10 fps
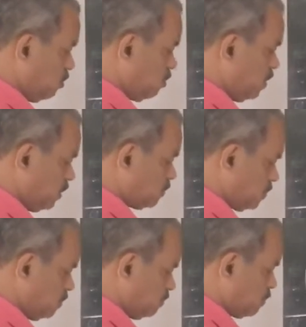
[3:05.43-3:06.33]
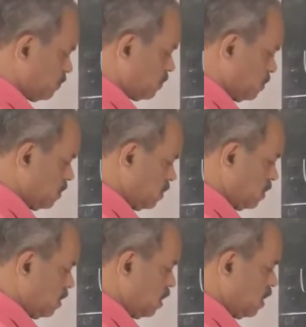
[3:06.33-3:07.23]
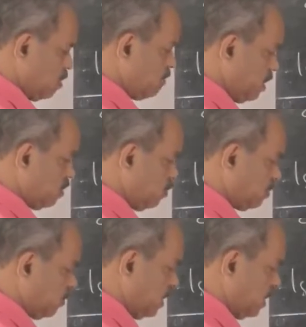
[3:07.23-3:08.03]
to AC. AB equal to